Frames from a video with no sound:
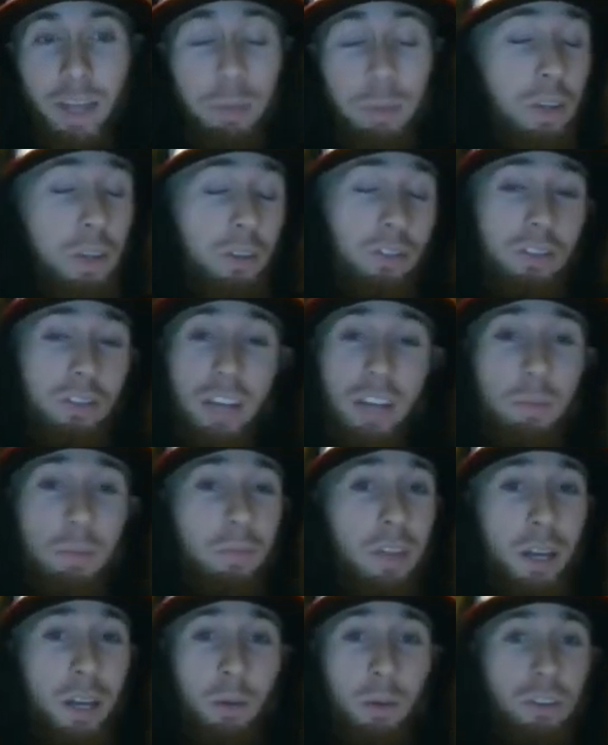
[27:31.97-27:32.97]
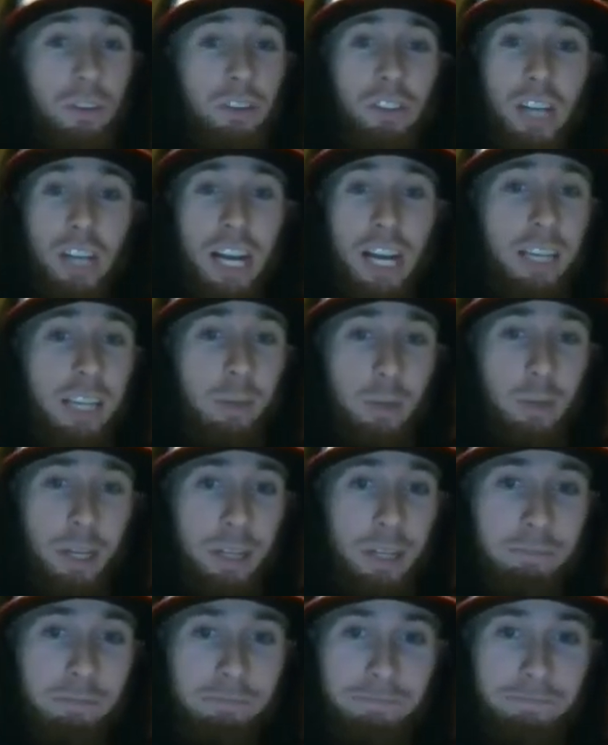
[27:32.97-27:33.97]
that'd be the same thing with the Jackie,
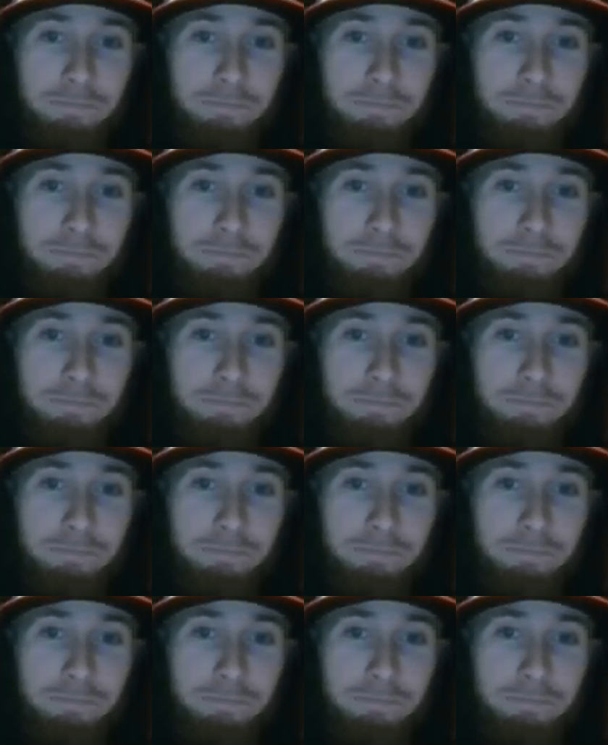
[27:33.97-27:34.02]
man.